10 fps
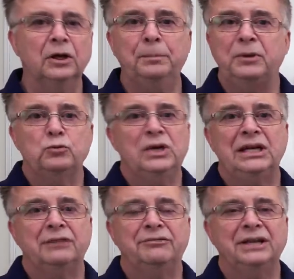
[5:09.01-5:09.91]
Could be
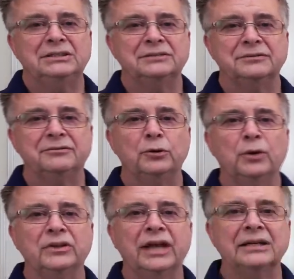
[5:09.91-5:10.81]
really effective if you
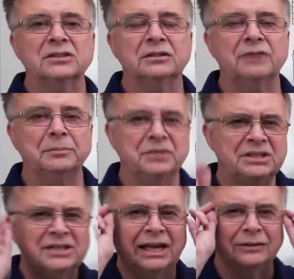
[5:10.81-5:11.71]
want that sort of empty
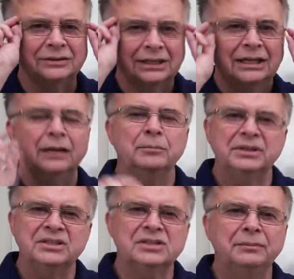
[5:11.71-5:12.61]
sound, but
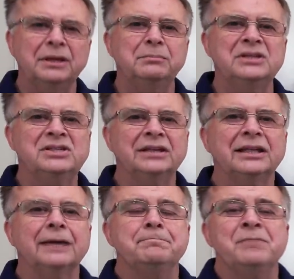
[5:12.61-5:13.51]
there's something missing
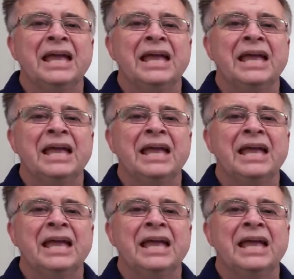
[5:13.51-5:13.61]
there.